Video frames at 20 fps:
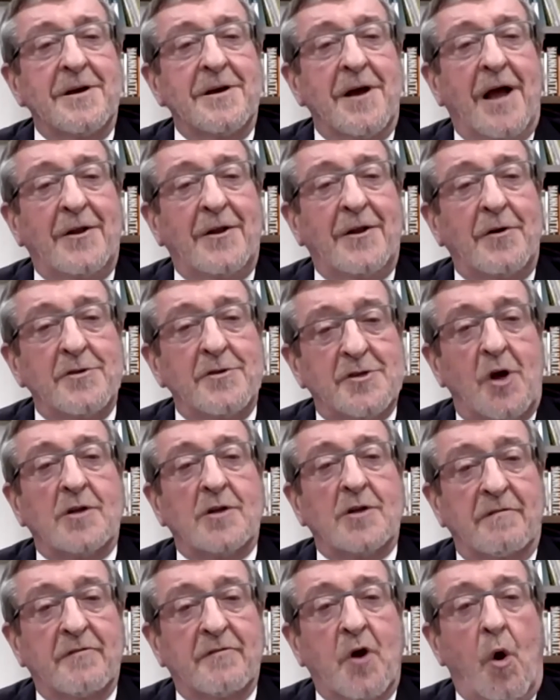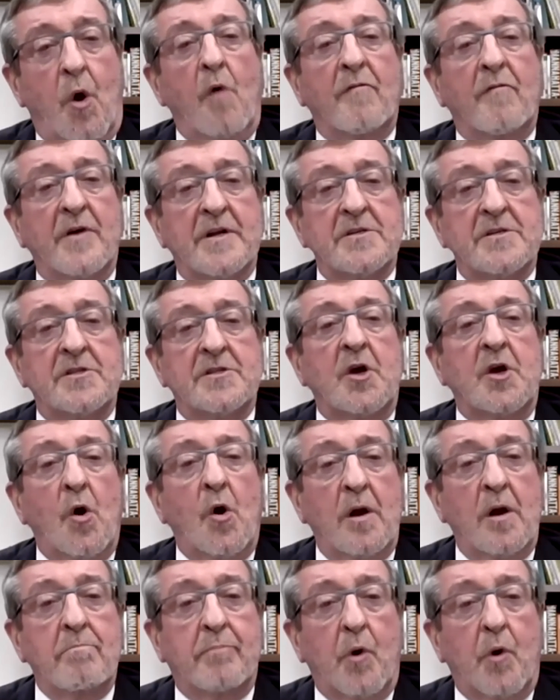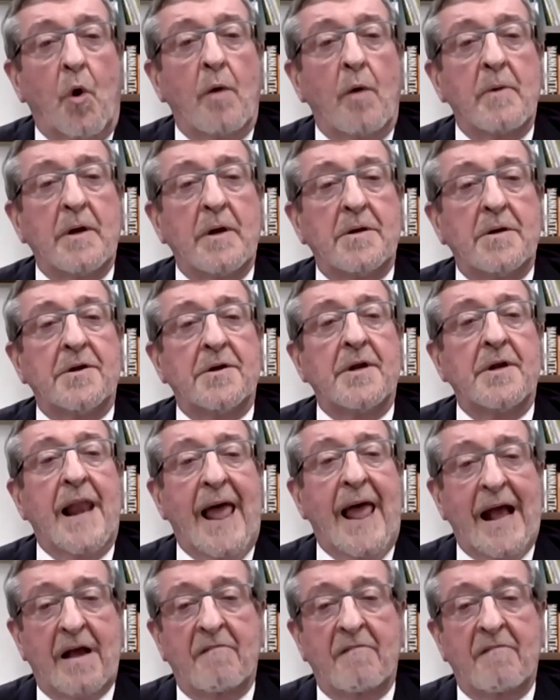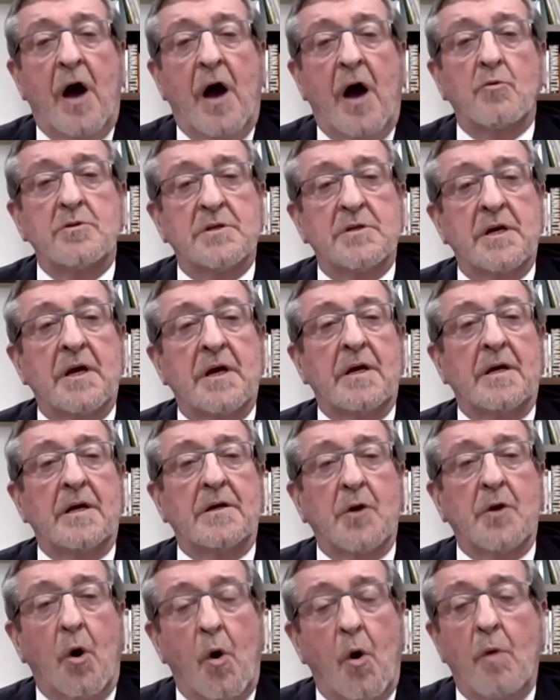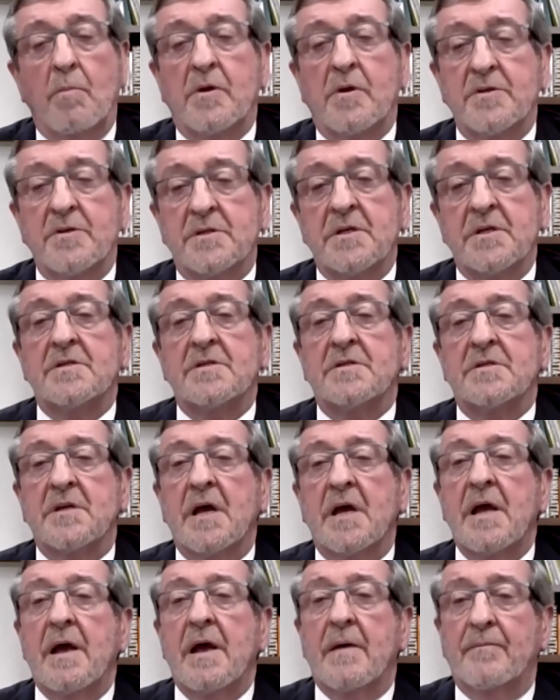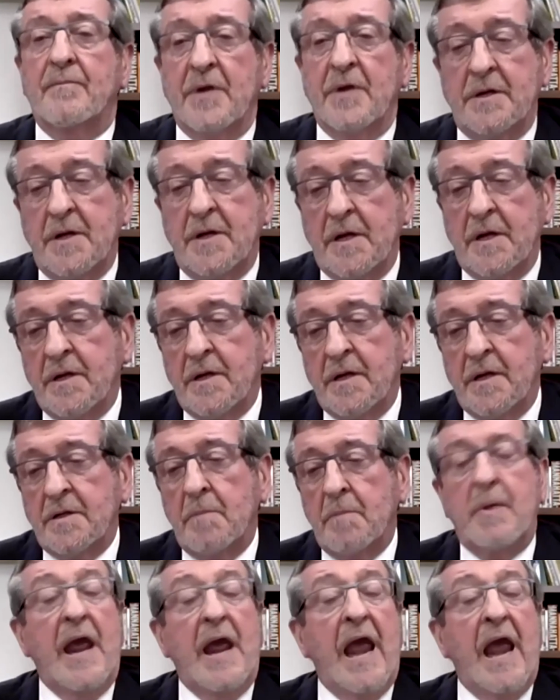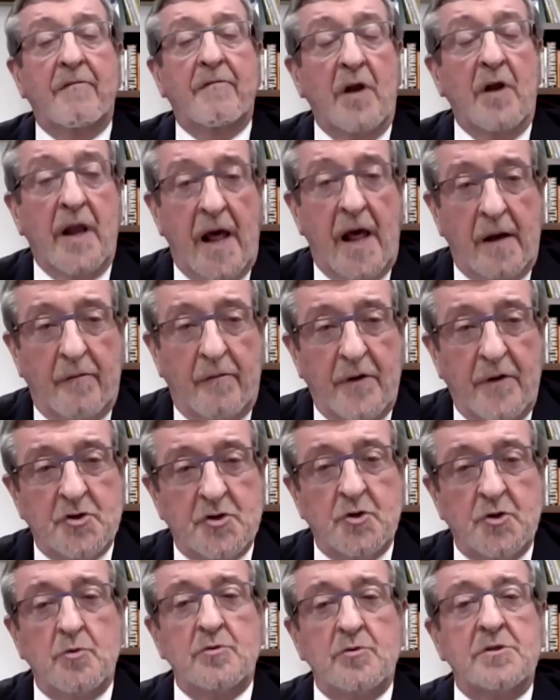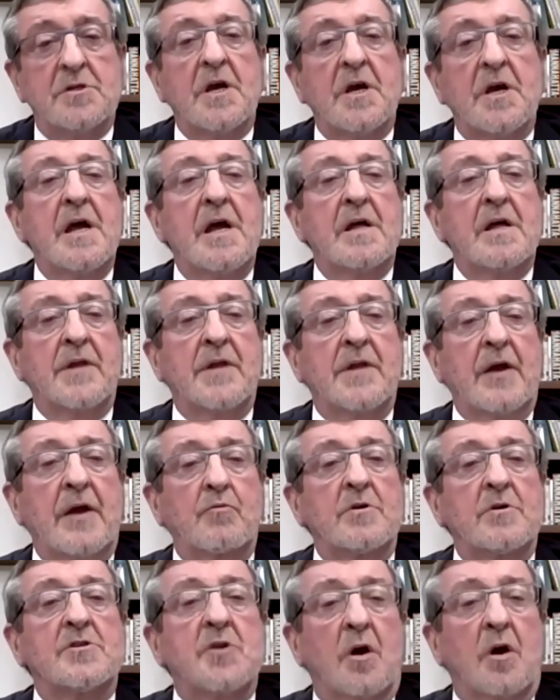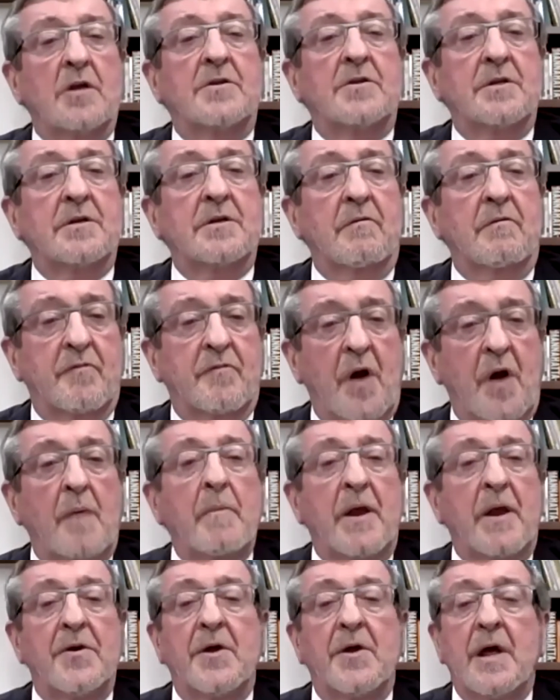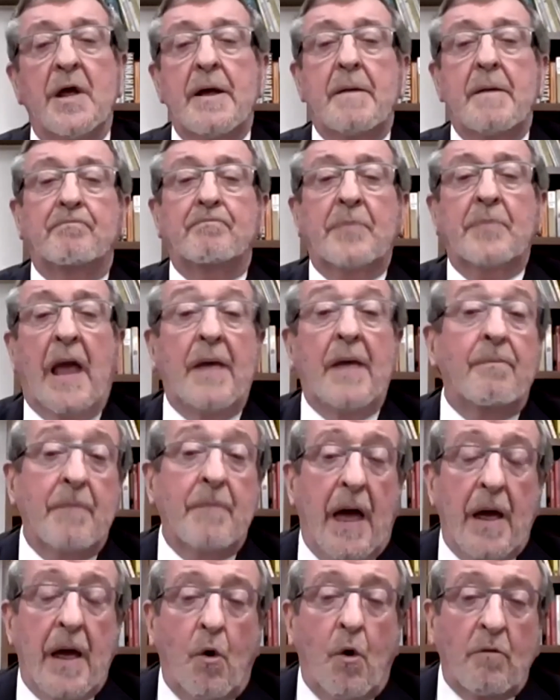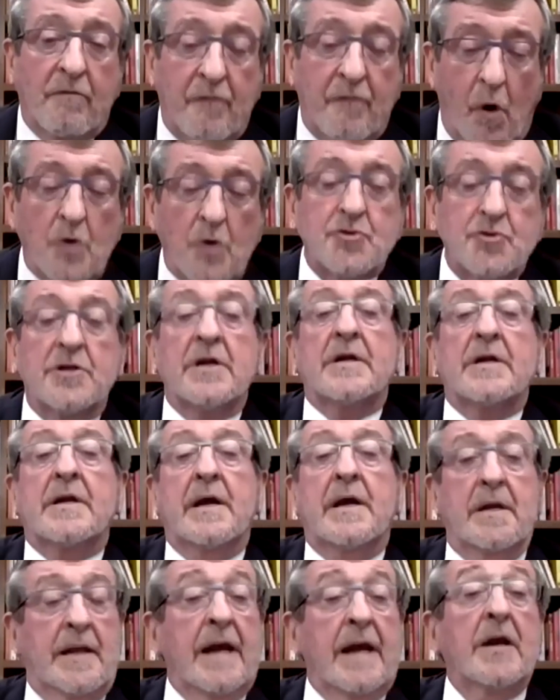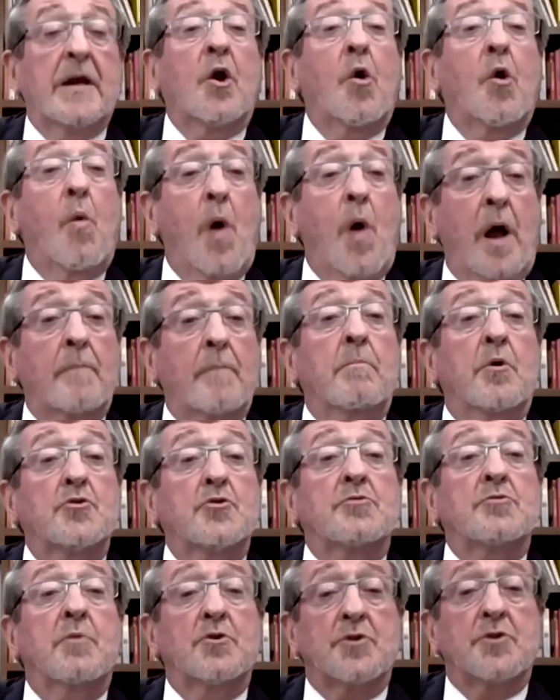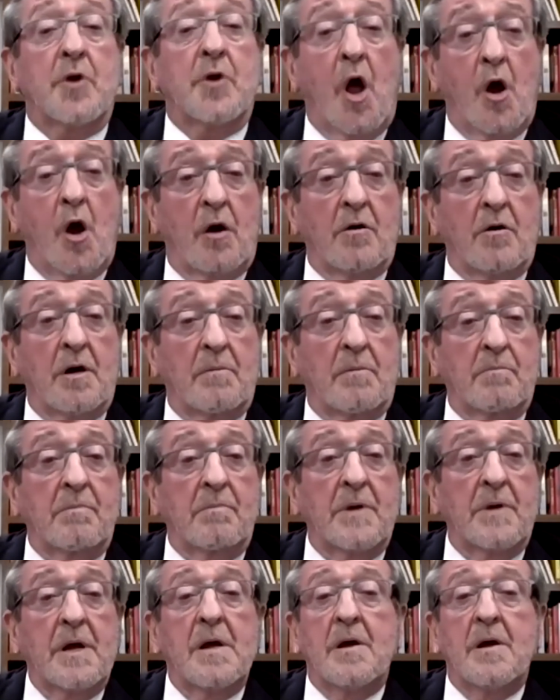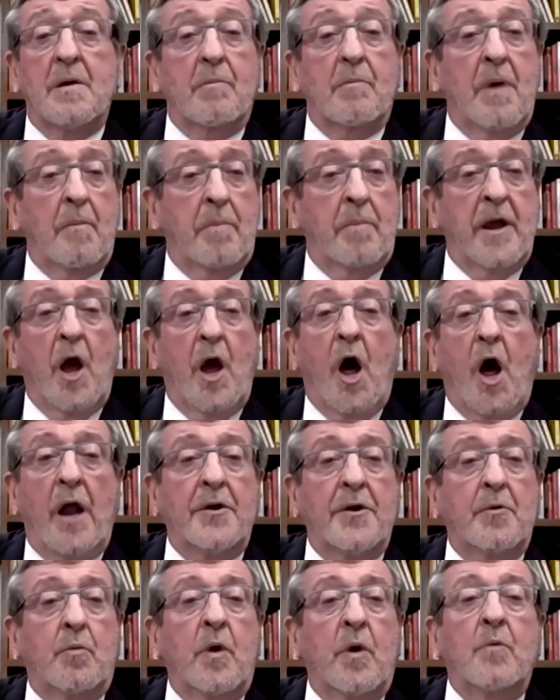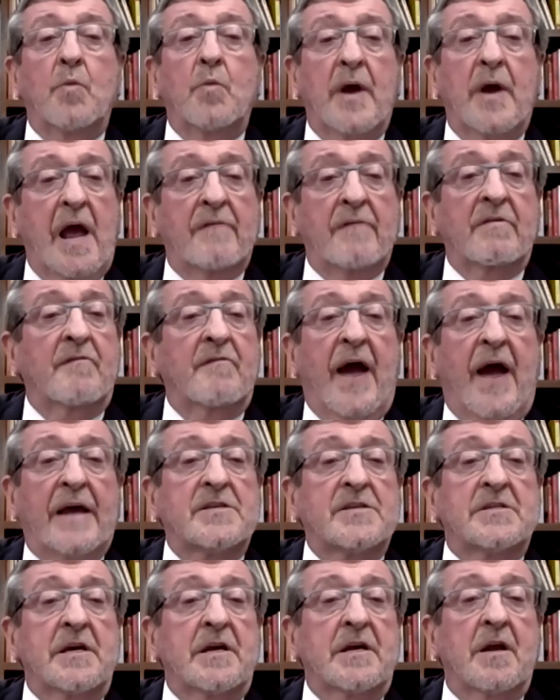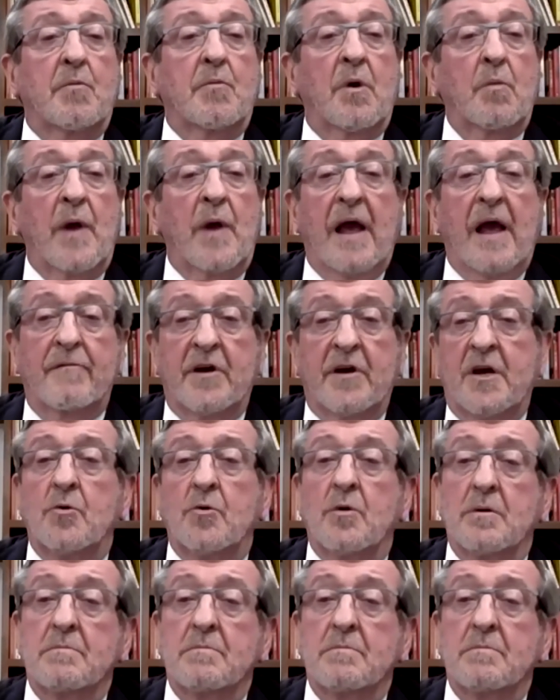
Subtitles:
The result of COVID is the unemployment and the lack of housing, the homelessness, the behavioral health issues that result from it. Unfortunately, that'll go on much, much longer and beyond when we have a vaccine and when we have a cure.